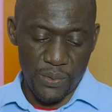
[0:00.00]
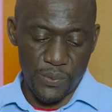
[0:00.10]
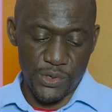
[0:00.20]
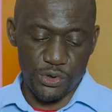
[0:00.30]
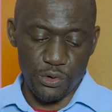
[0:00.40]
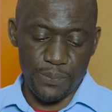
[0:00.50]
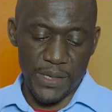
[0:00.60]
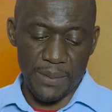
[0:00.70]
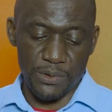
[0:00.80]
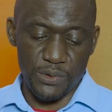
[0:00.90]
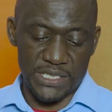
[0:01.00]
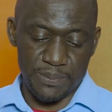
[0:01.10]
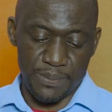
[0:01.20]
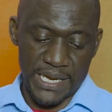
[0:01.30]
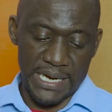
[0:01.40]
We should be able to
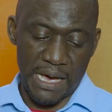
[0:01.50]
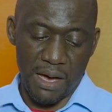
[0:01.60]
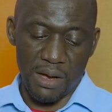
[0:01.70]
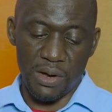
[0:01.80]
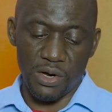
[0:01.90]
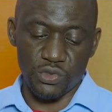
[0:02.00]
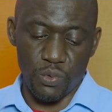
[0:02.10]
explain how God's